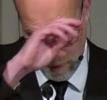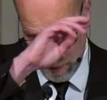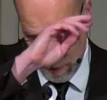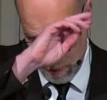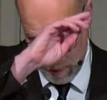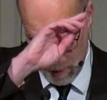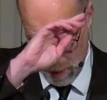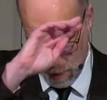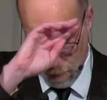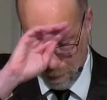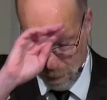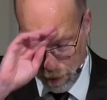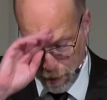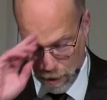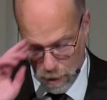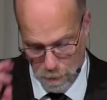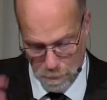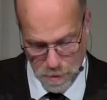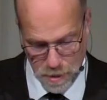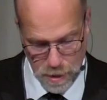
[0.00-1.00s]
He compared
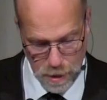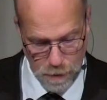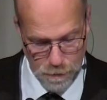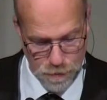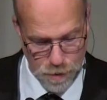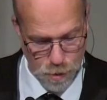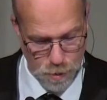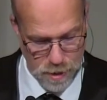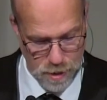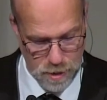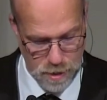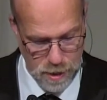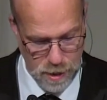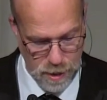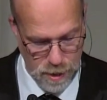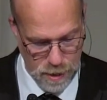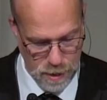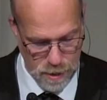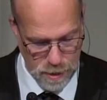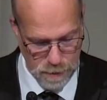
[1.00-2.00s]
himself to a
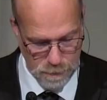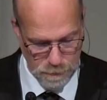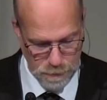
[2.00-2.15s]
seed.